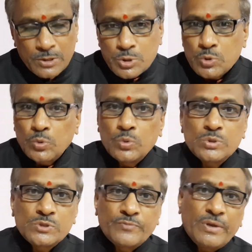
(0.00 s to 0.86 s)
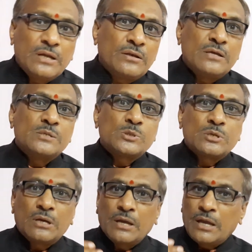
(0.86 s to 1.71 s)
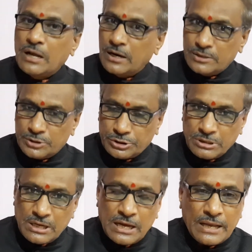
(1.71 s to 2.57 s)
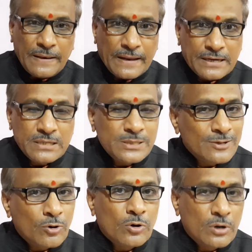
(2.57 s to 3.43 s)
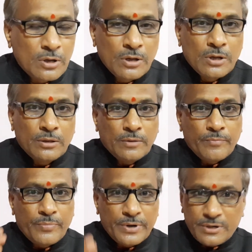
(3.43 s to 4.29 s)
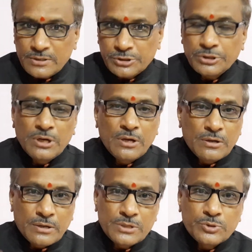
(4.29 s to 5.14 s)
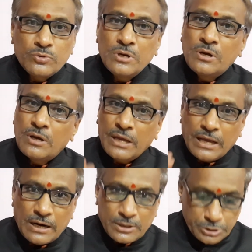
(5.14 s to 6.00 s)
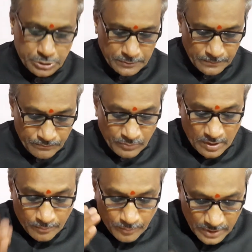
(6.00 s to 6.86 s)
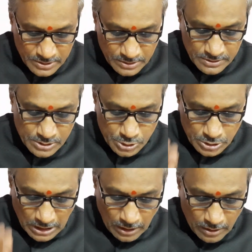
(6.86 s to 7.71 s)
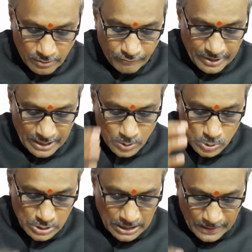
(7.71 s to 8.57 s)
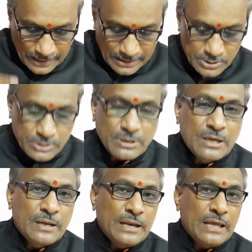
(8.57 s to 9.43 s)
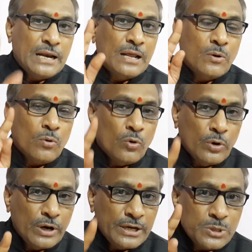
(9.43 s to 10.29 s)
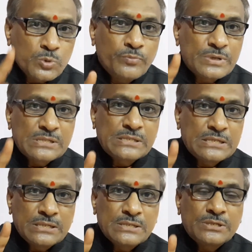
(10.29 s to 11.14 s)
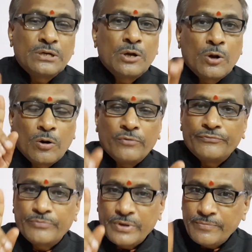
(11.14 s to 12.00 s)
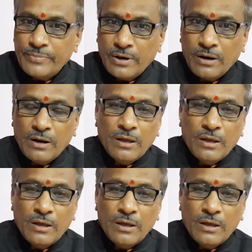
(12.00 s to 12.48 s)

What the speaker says: to speak this English, and that is called the British received English. But still we have seen that there are only 2% of people